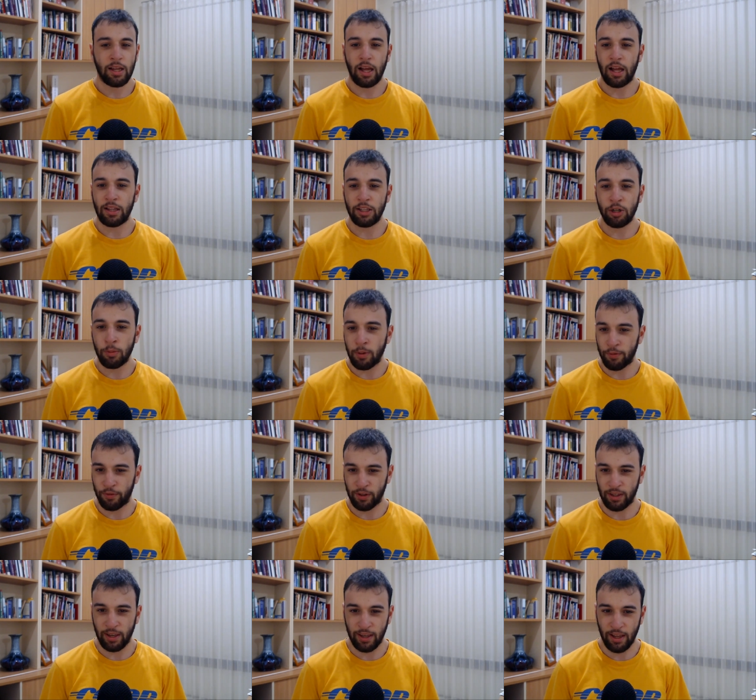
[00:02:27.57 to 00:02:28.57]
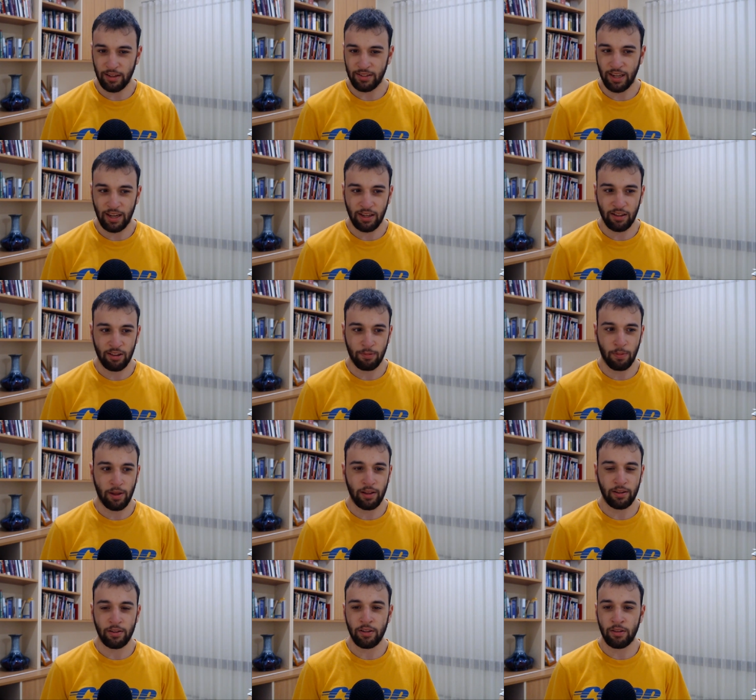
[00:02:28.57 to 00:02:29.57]
A little bit for kick out takers,
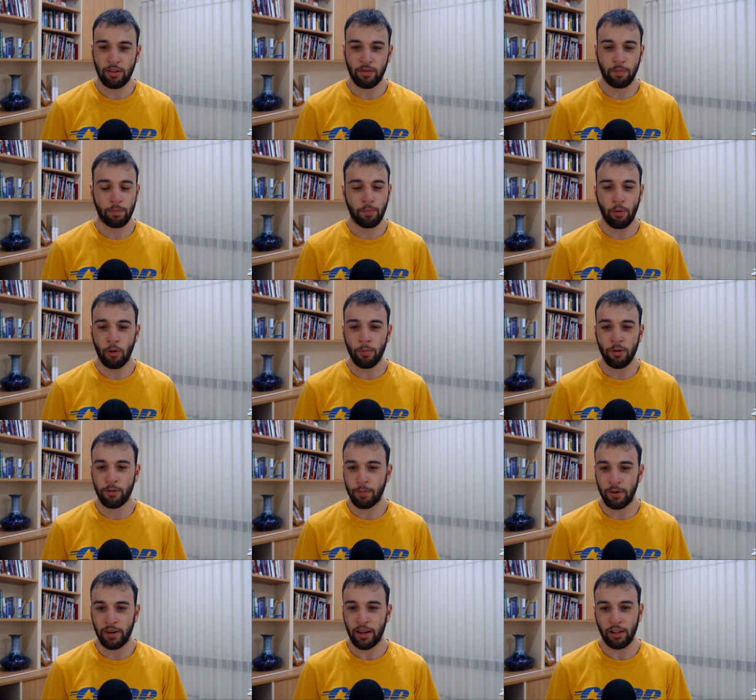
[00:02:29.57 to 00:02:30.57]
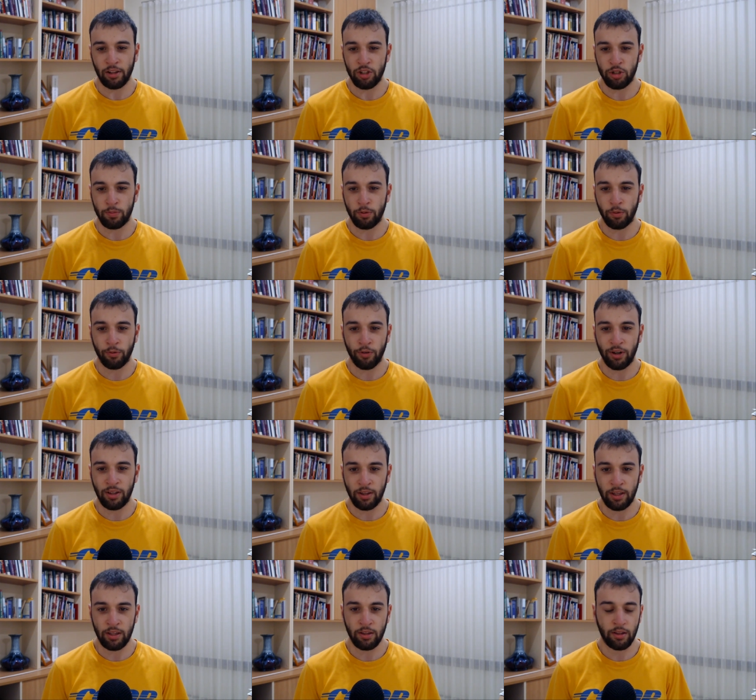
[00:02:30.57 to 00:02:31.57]
but it's almost been negligible really.